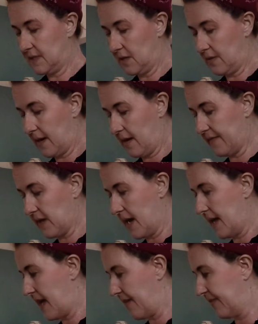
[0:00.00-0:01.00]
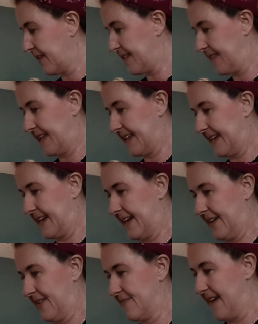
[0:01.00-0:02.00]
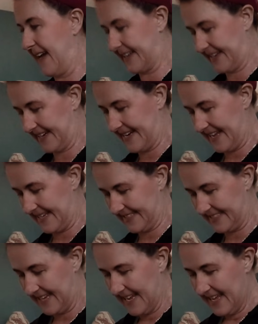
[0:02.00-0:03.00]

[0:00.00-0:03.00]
So now I've got everything in here. Oh my goodness.